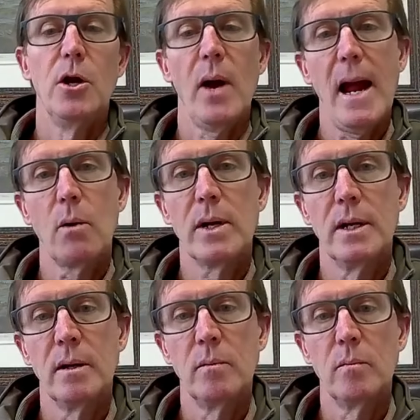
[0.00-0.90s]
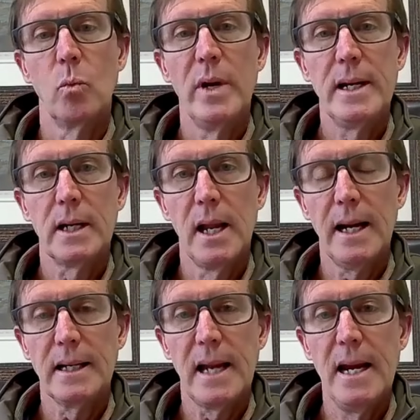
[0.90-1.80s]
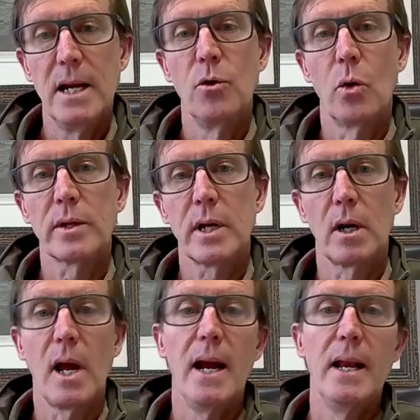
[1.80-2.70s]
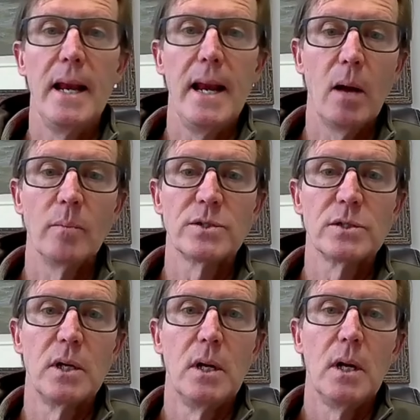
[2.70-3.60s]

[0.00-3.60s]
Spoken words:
How can we collect data in North Carolina that helps